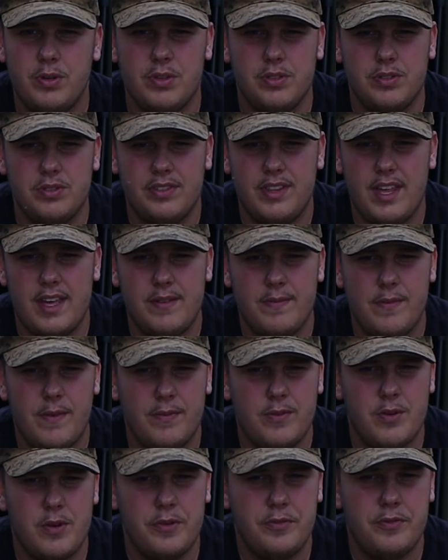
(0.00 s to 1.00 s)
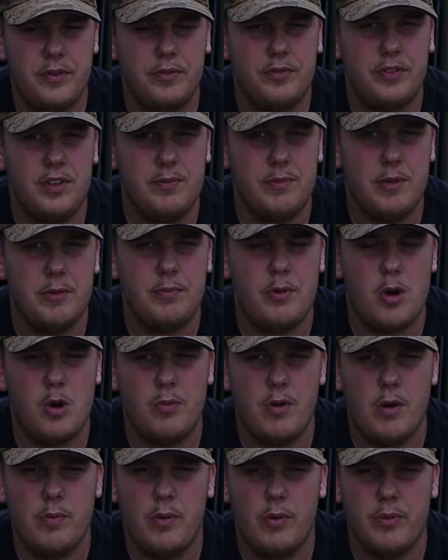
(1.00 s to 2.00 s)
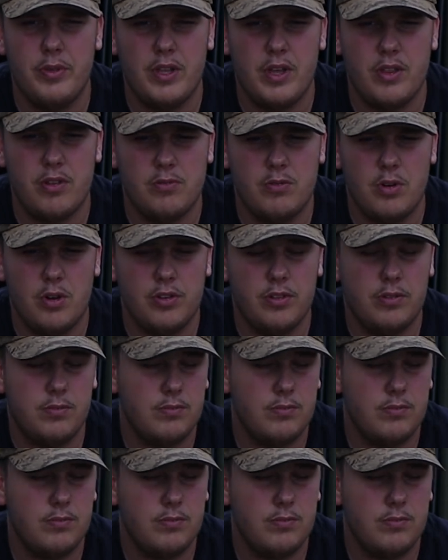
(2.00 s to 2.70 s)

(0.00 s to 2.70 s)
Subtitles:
because that I've got a 15mm pop up on the other rod.